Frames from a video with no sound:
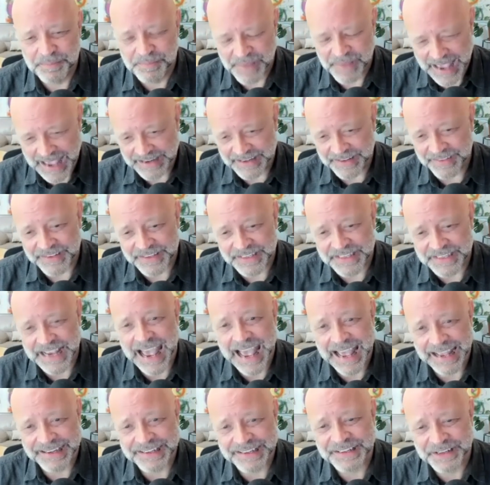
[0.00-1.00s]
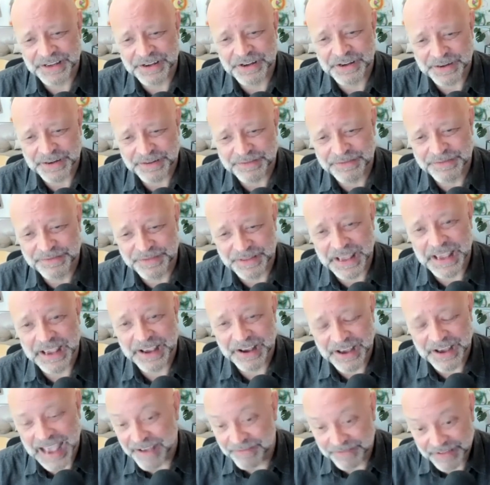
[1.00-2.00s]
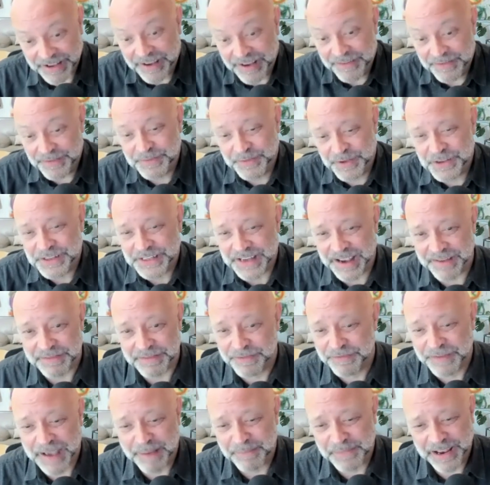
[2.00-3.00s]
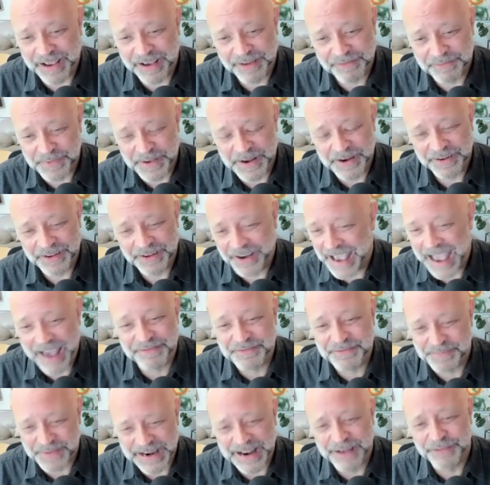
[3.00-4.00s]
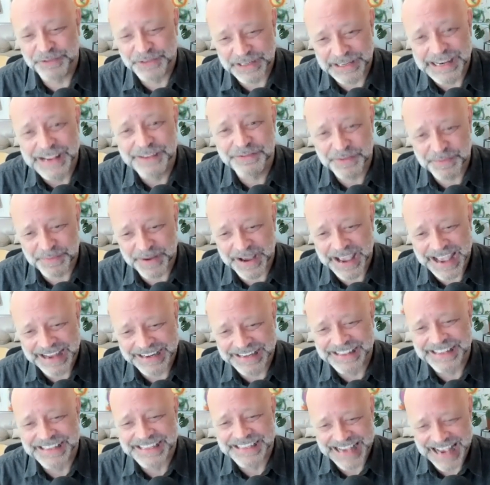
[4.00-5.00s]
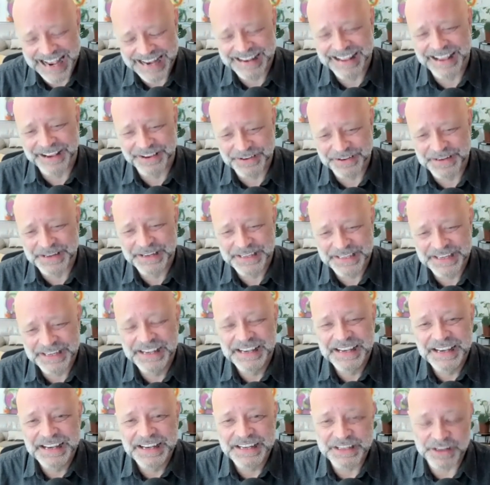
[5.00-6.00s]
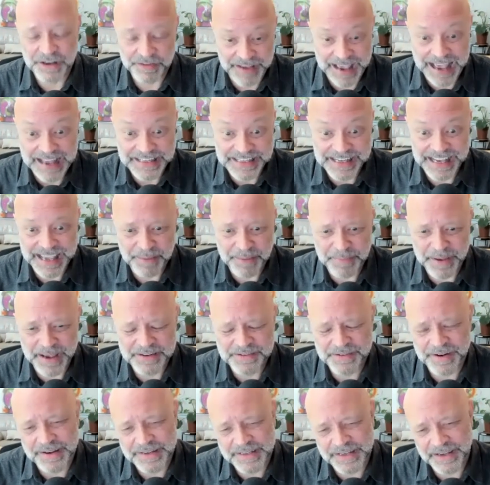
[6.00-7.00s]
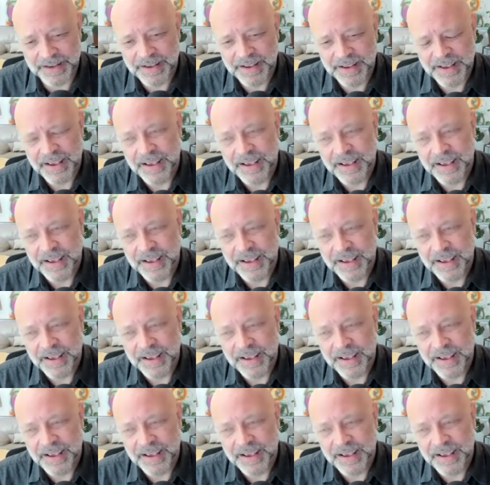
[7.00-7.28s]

head in the sand kind of thing. I have because I, I, have a family. I've been I haven't been able to live with my head in the sand, thank goodness. So I've had to get better at it.